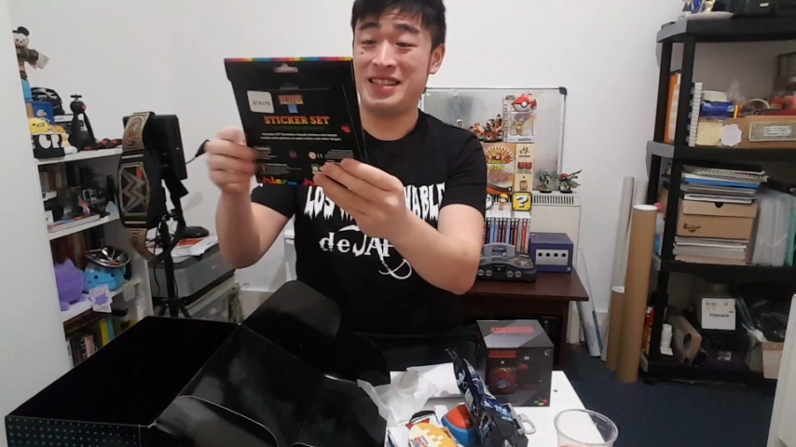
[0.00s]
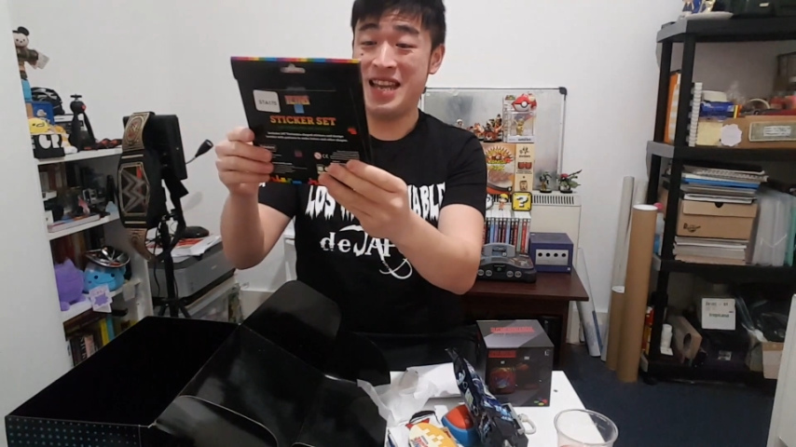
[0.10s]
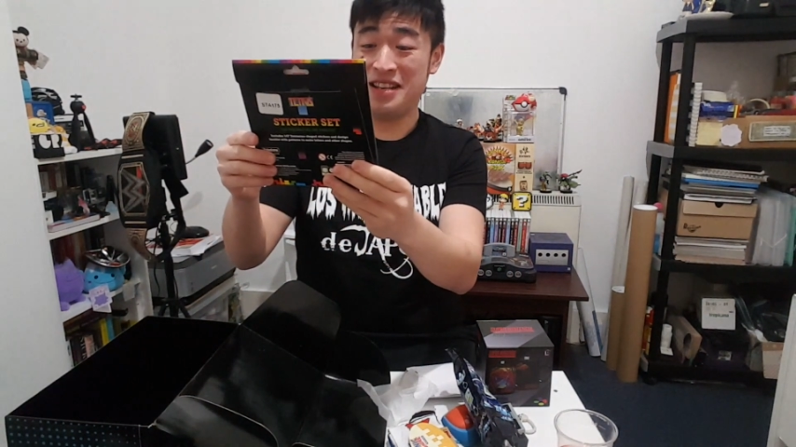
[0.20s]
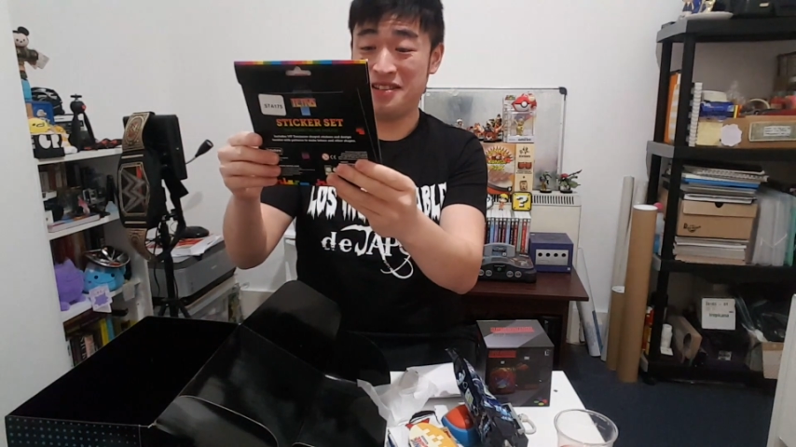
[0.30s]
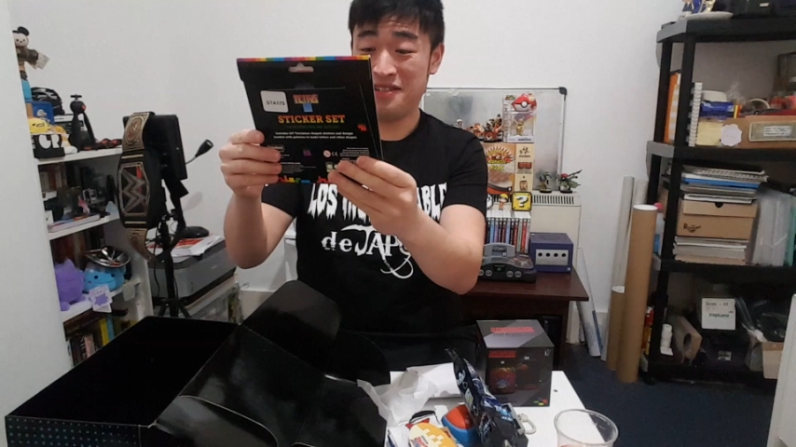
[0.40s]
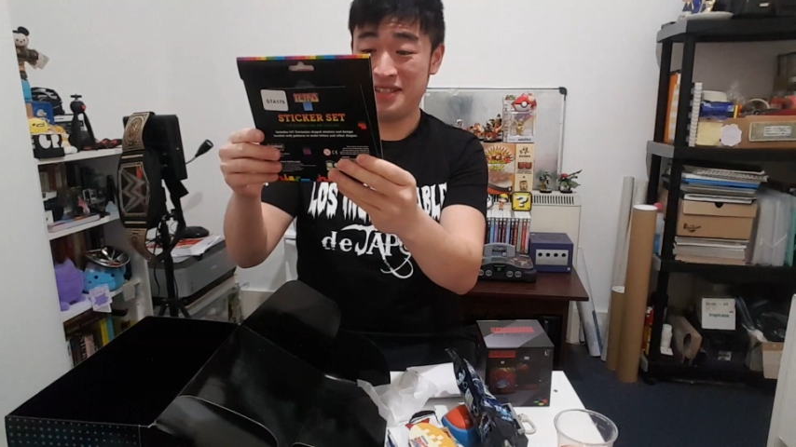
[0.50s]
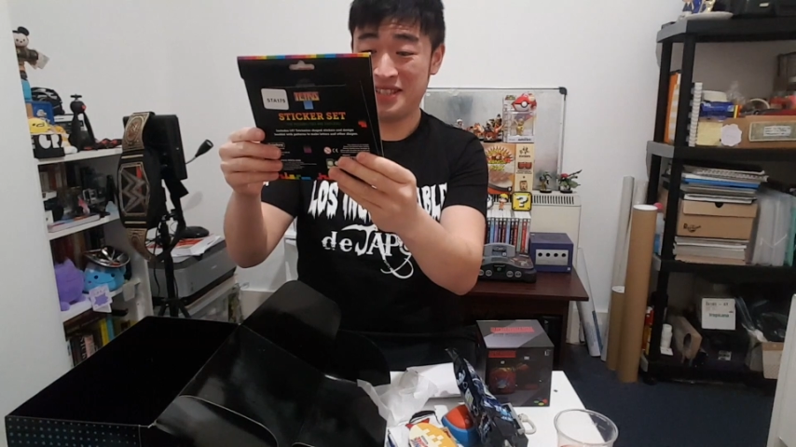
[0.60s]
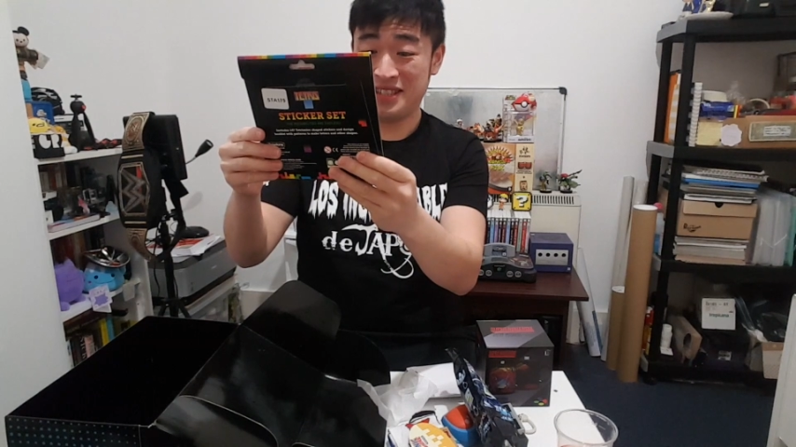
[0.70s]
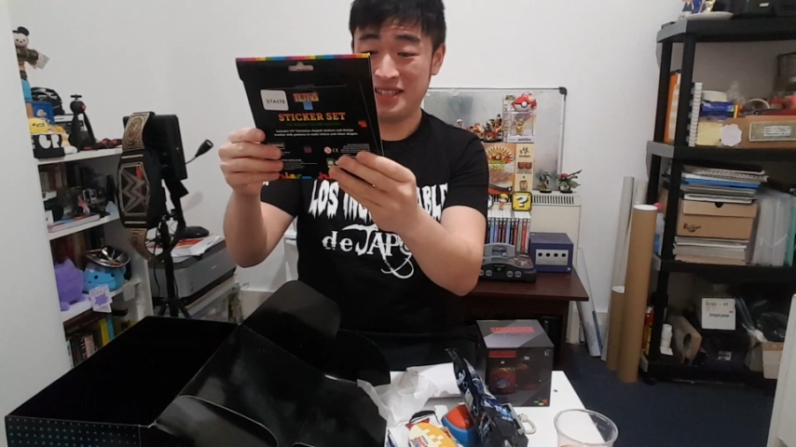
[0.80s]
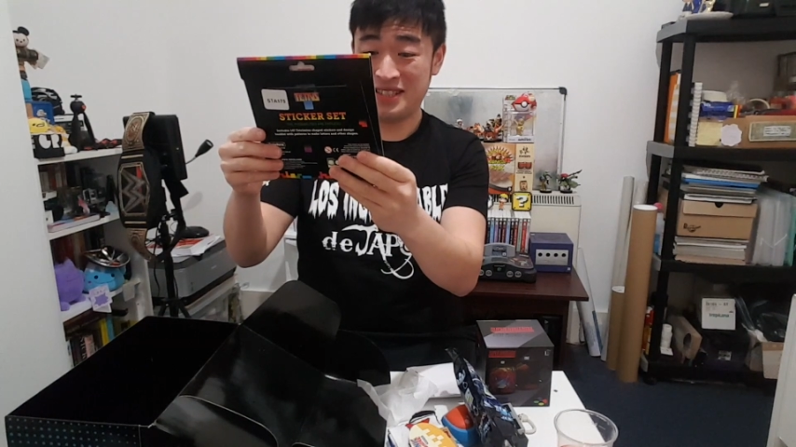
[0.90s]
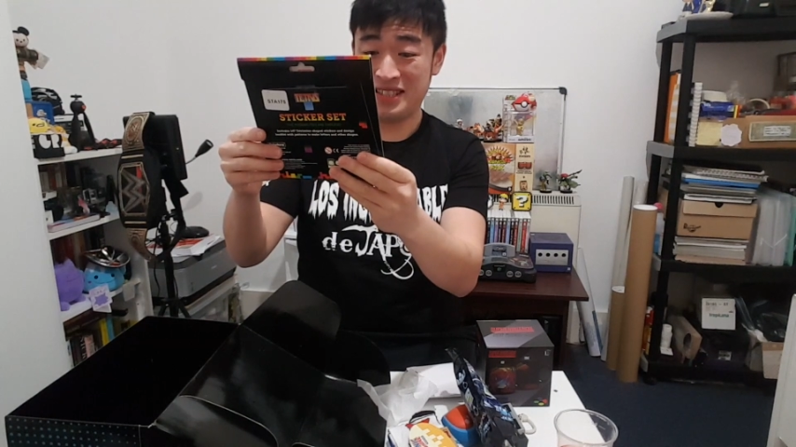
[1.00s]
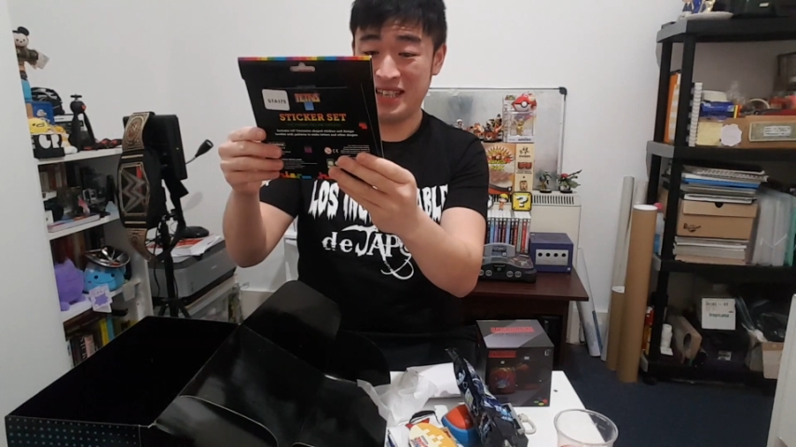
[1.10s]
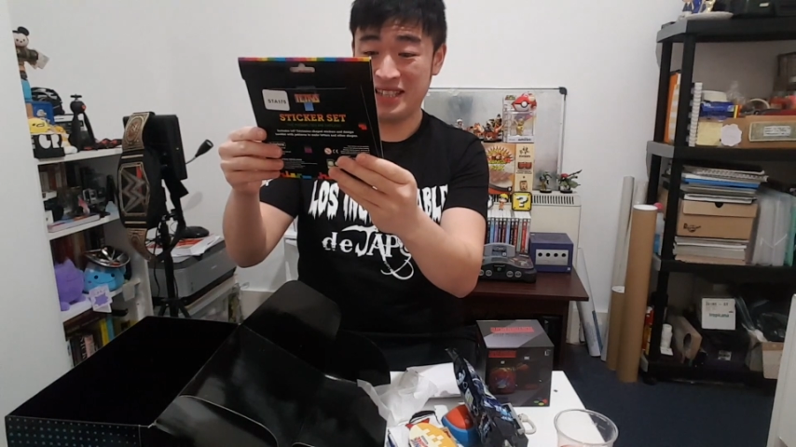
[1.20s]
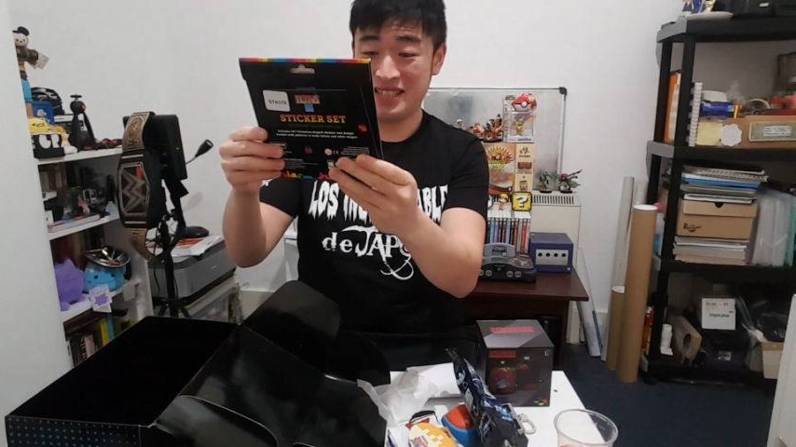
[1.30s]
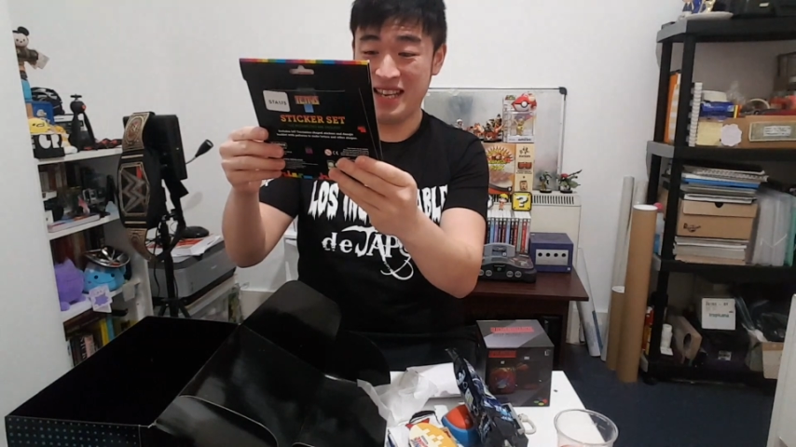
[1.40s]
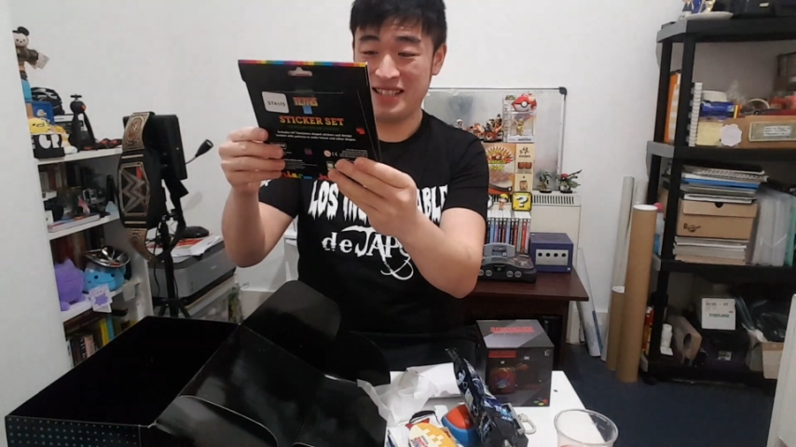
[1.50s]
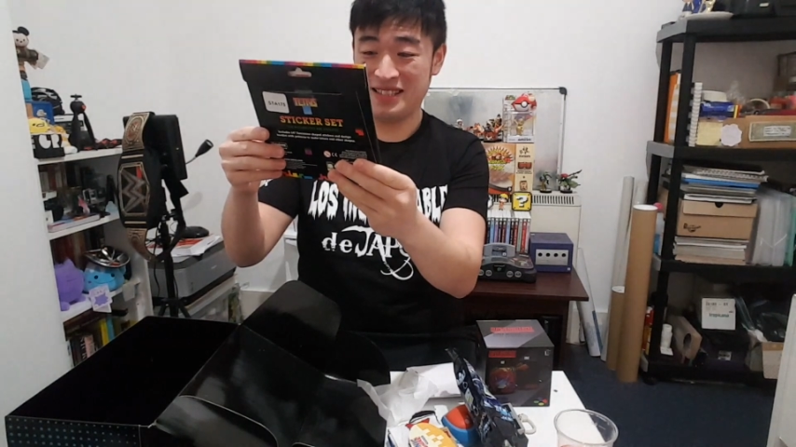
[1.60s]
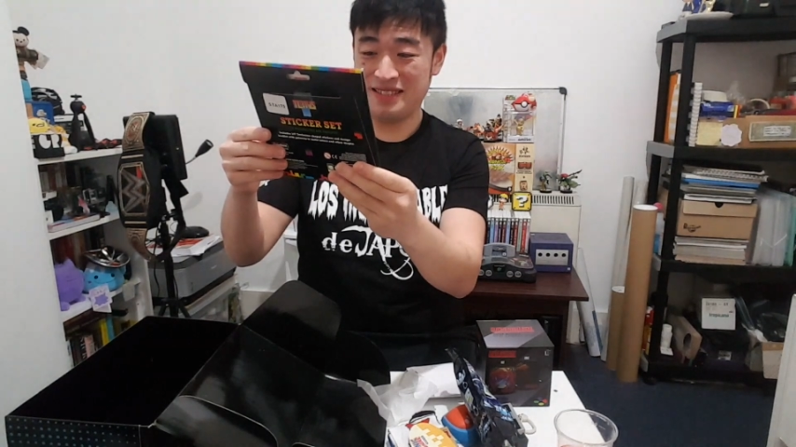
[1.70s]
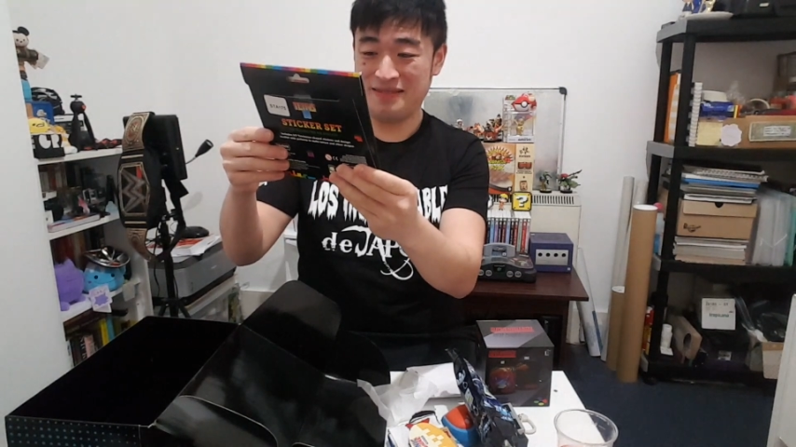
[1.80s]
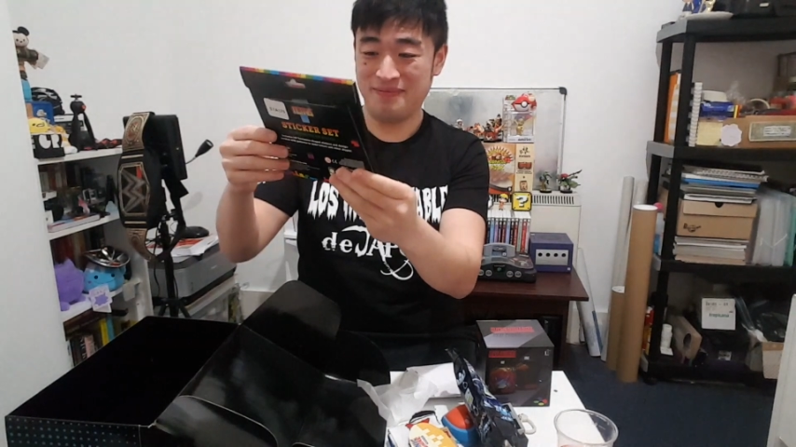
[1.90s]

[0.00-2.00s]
Tetris sticker set.